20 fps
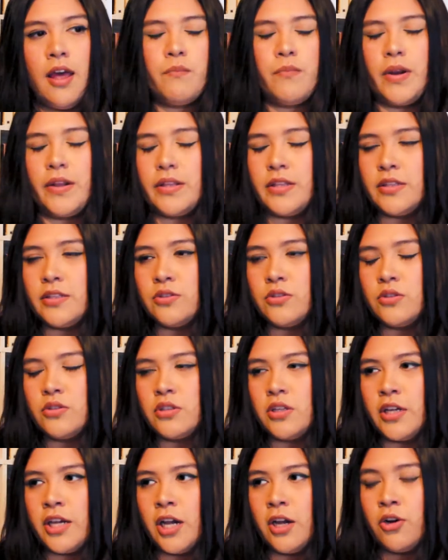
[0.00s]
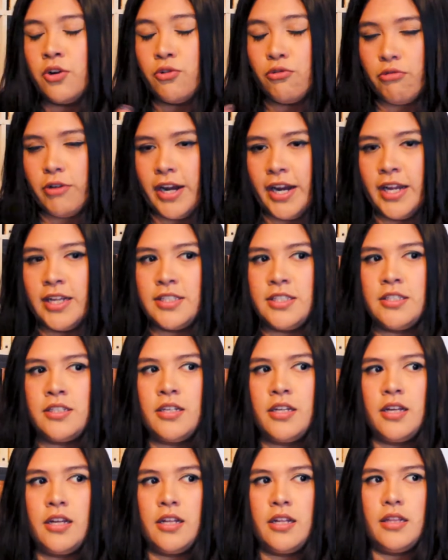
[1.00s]
But I think this was like a great
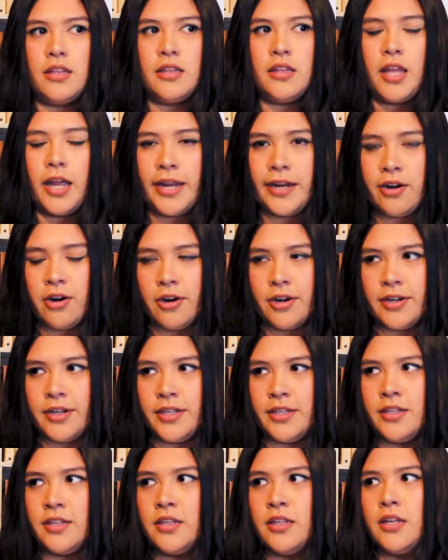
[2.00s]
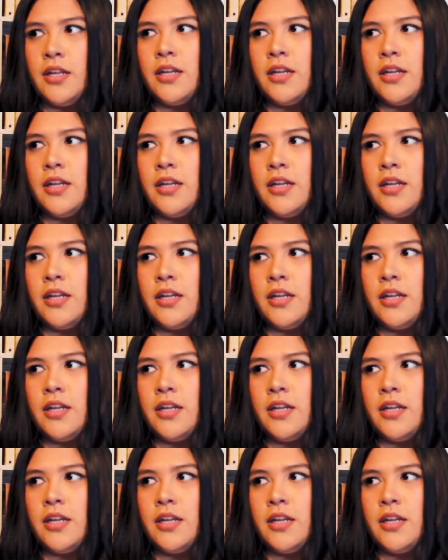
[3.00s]
lighthearted